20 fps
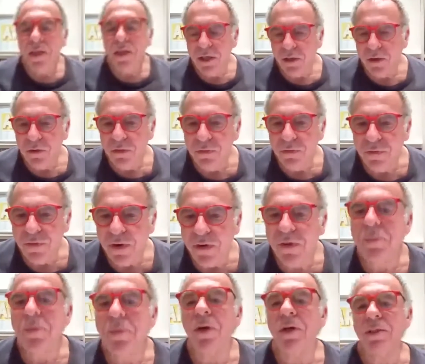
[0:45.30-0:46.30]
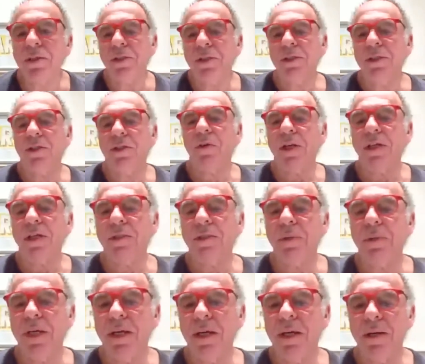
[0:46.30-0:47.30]
you very much. Great to
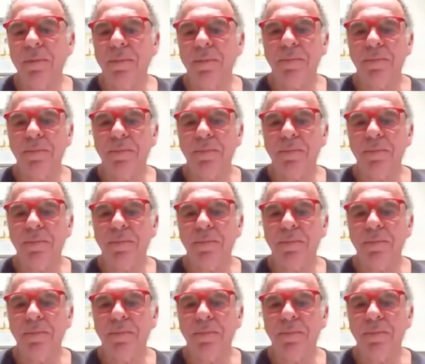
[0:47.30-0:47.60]
be here.